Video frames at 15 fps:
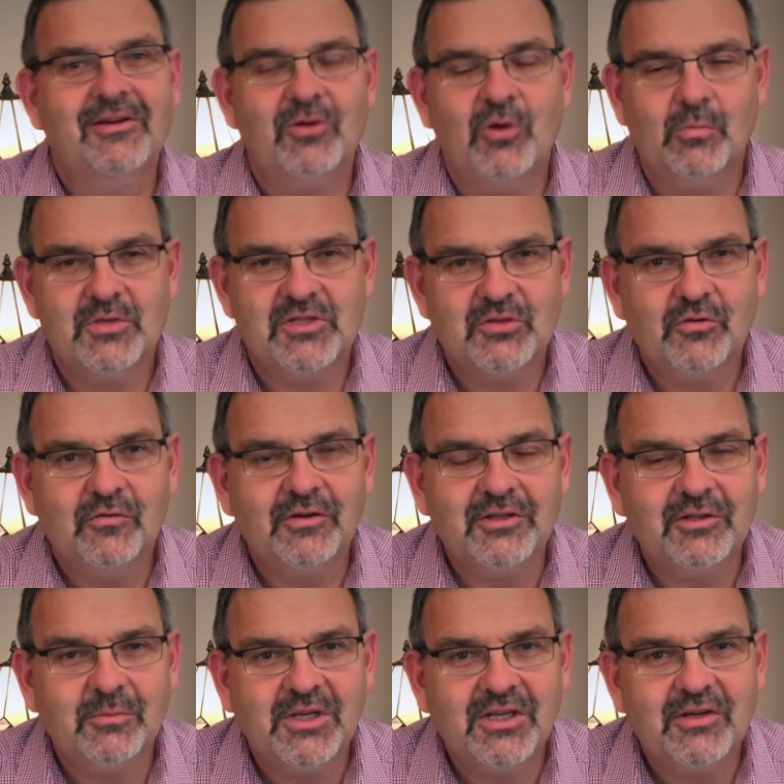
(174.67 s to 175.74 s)
got myself a
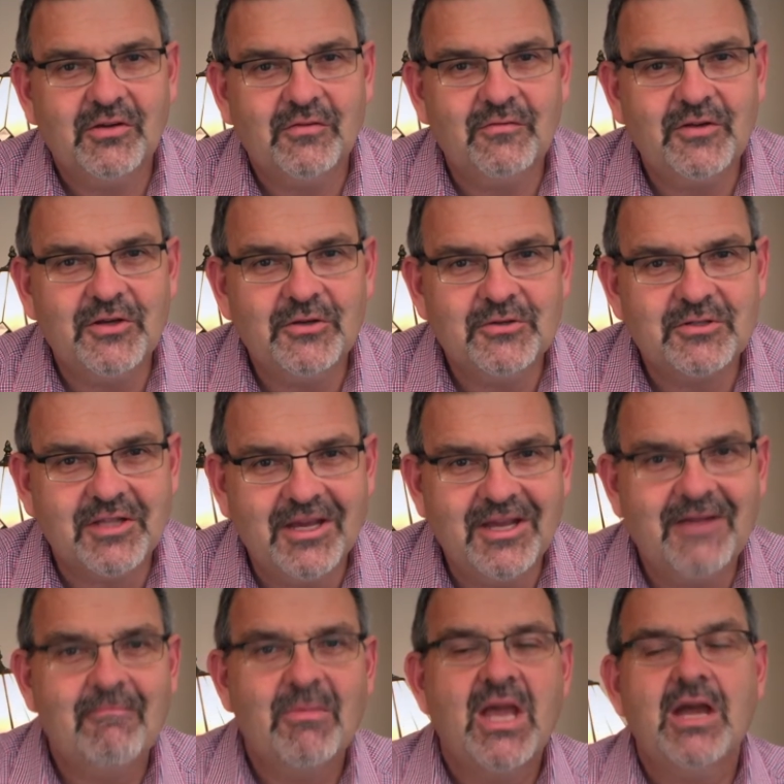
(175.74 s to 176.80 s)
little bit confused
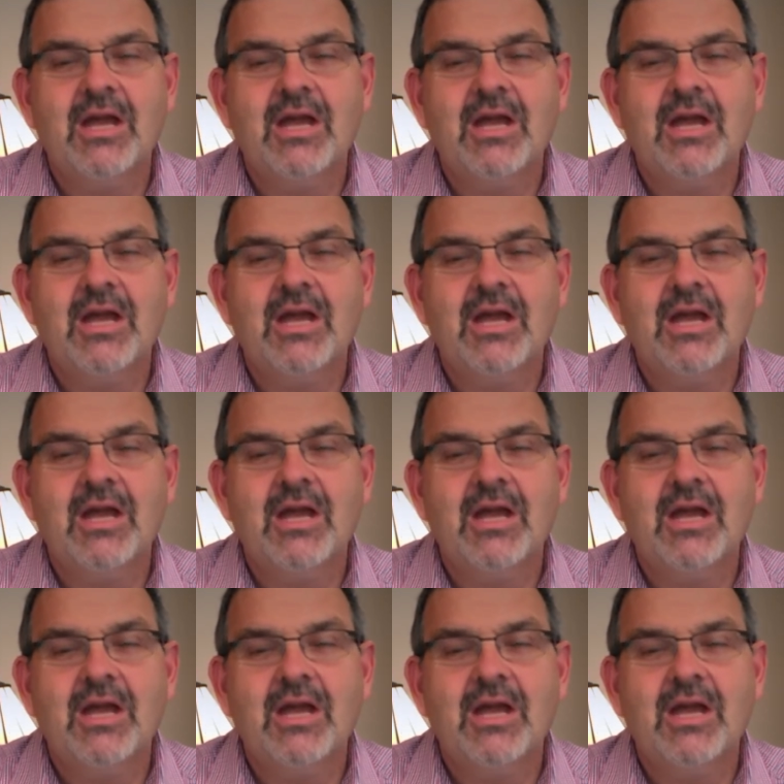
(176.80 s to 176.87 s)
there.